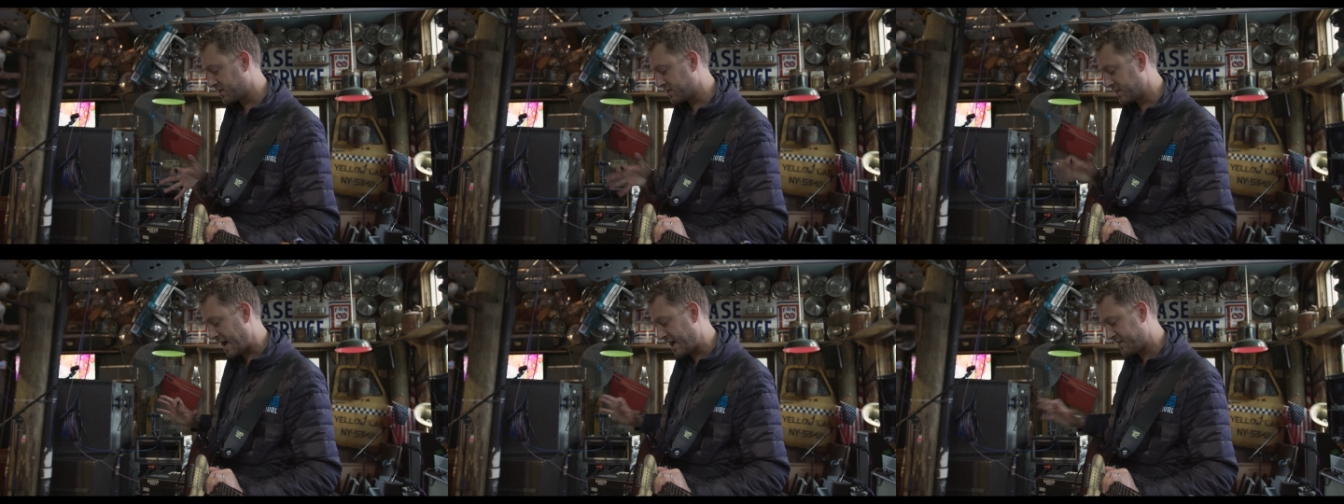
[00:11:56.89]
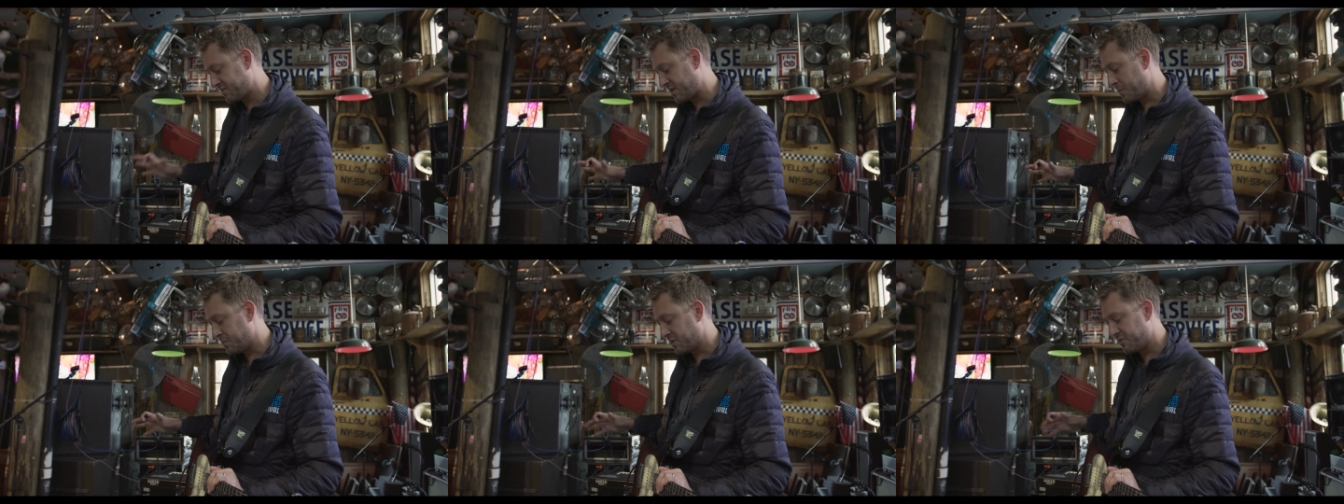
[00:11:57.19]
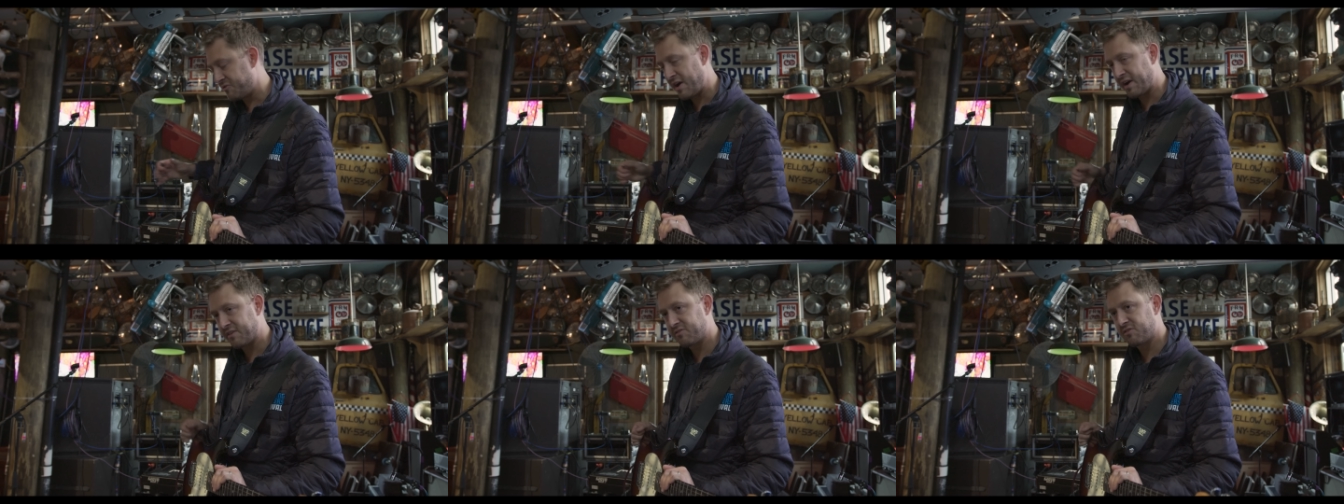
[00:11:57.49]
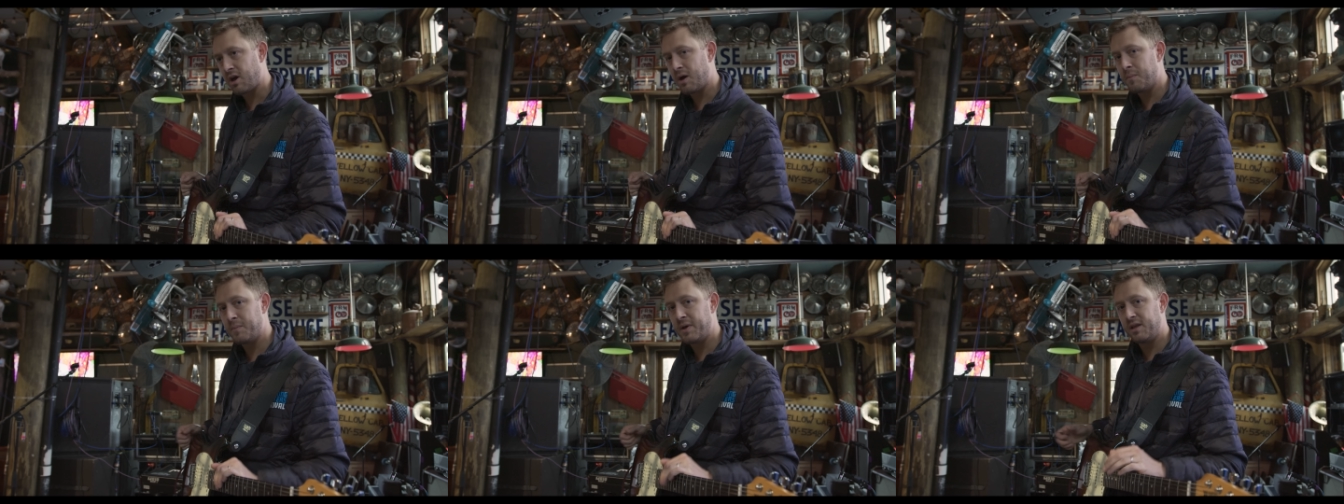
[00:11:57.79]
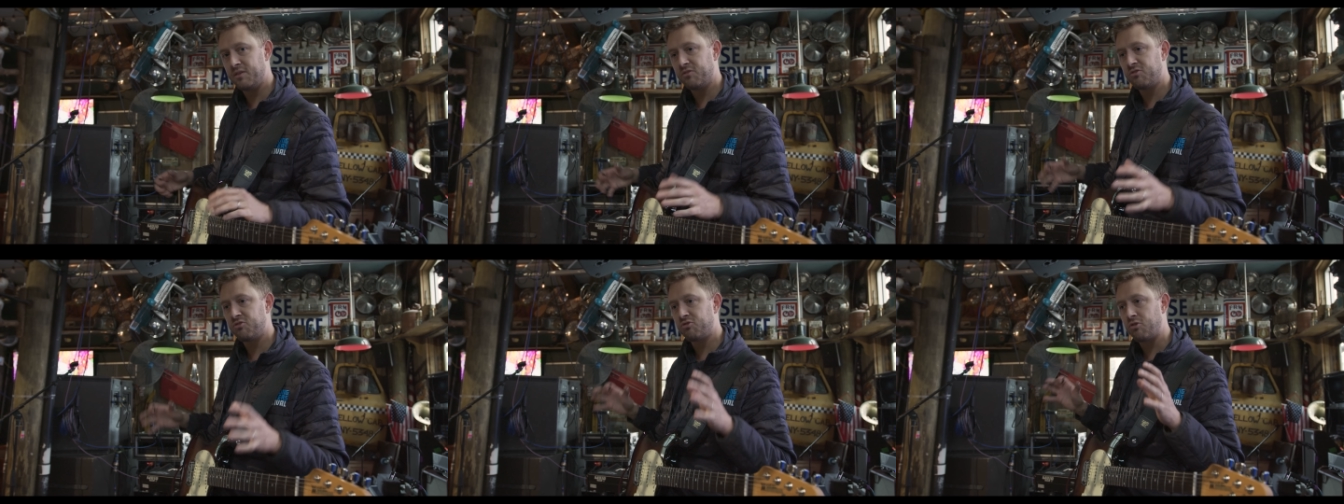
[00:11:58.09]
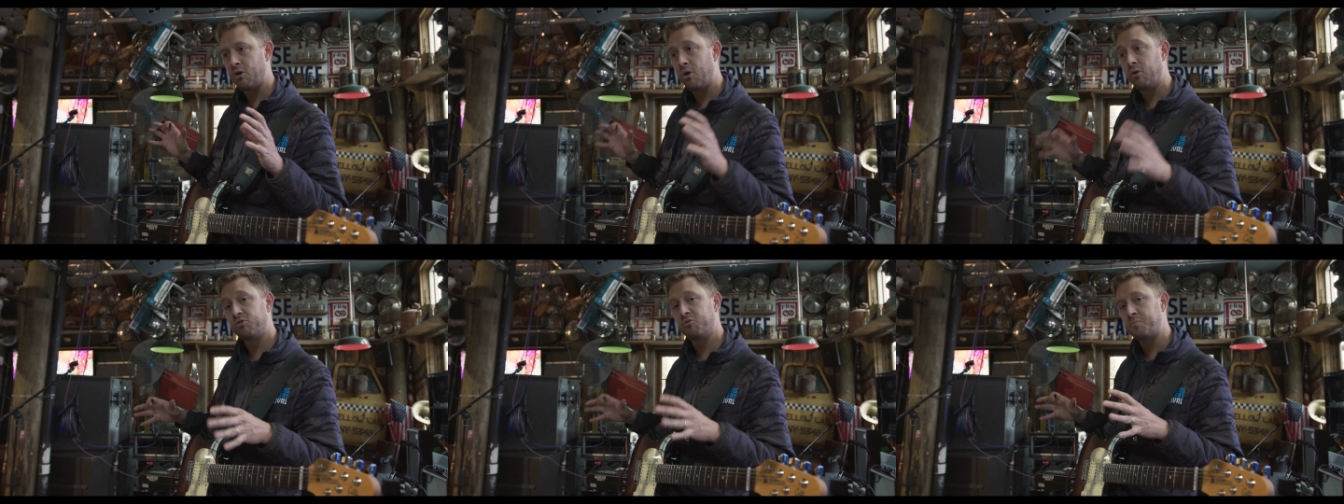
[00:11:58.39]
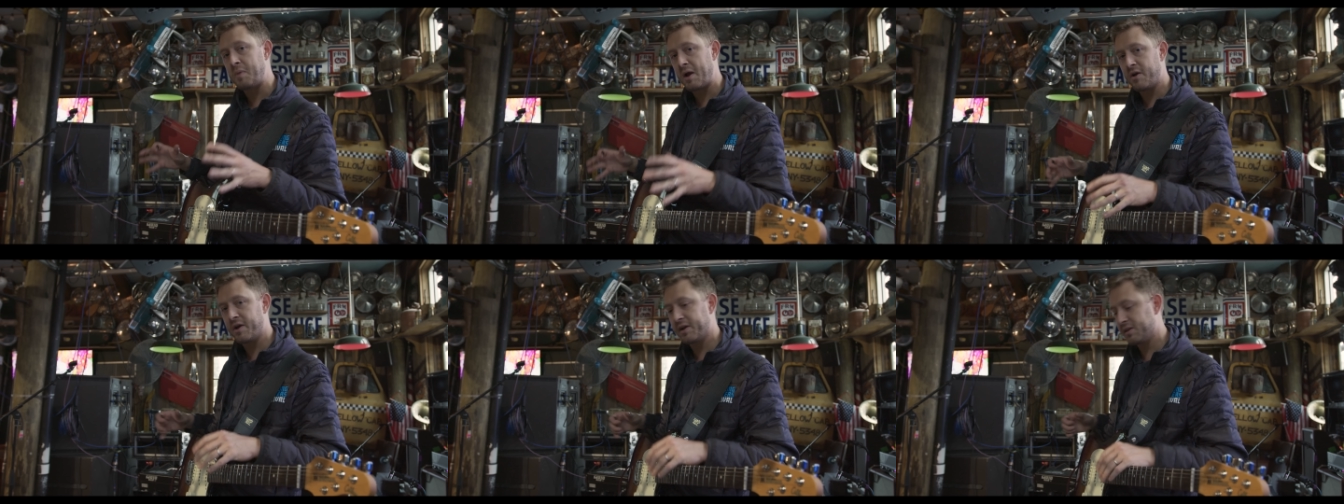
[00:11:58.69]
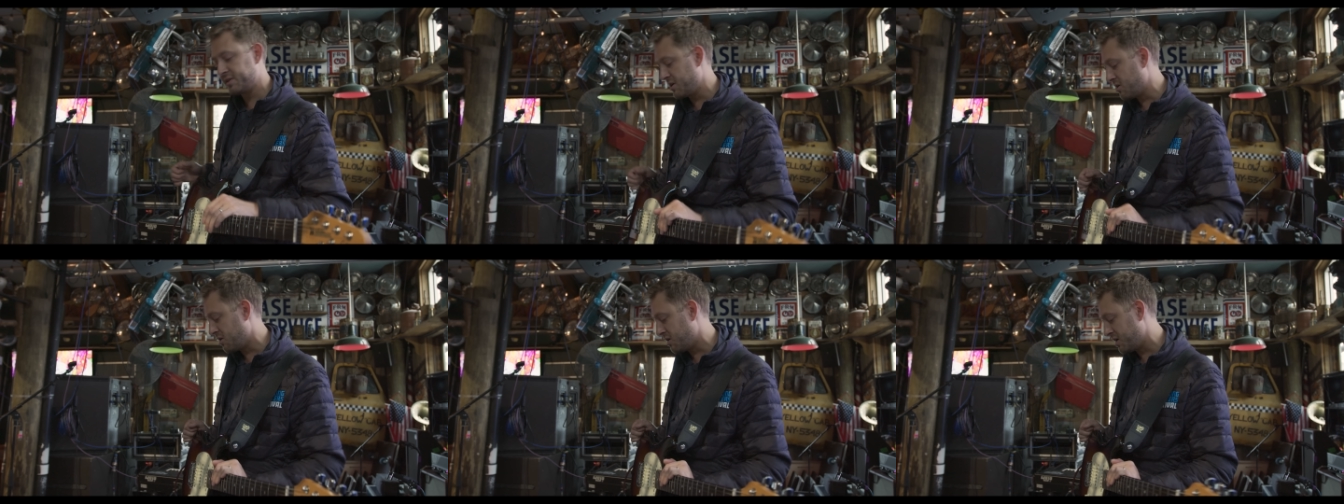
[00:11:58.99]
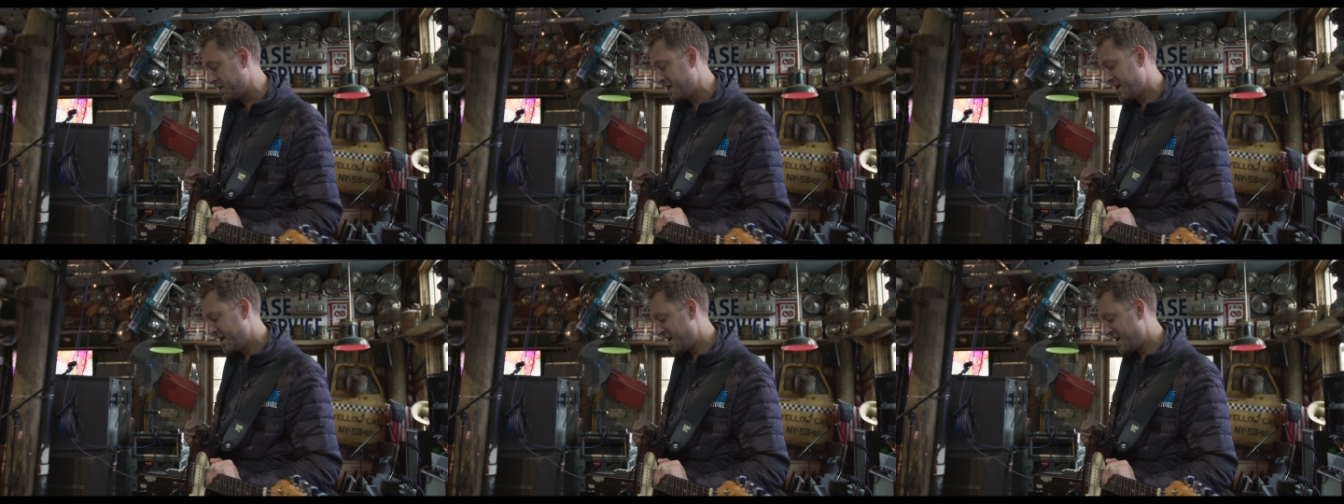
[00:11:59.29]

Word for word: last couple effects come in so sparingly on